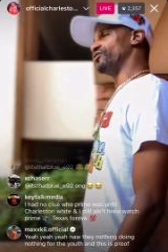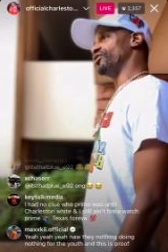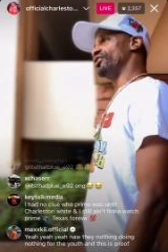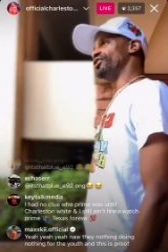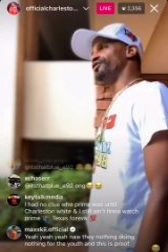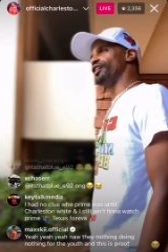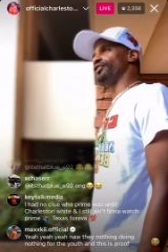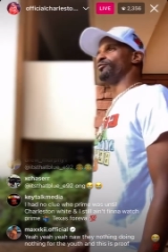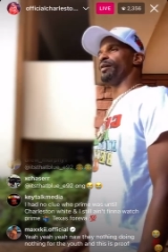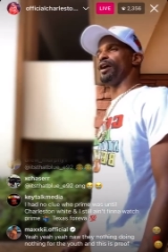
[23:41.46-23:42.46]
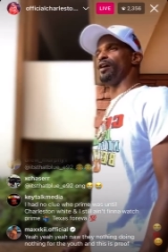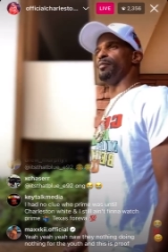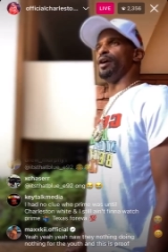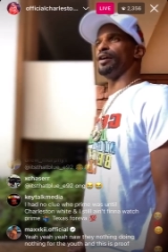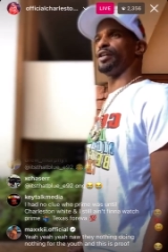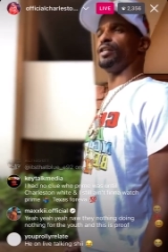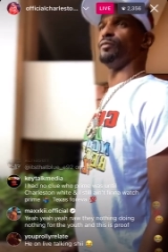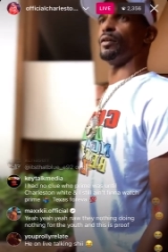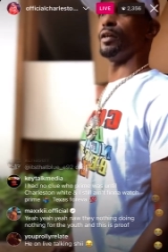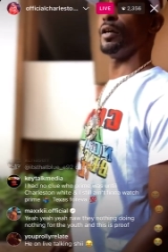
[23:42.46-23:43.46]
He sent his dick to bad man
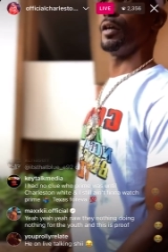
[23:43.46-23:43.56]
keep